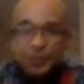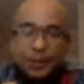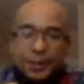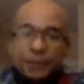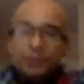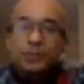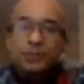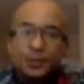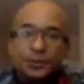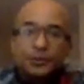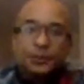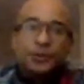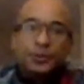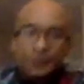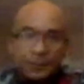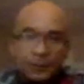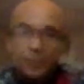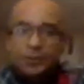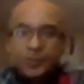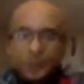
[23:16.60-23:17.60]
into the
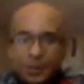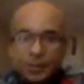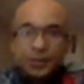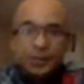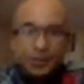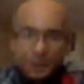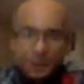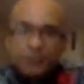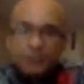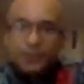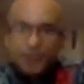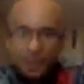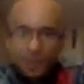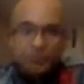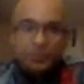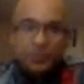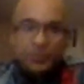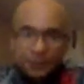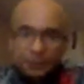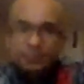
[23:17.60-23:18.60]
focusing lens of the
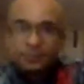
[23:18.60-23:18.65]
camera.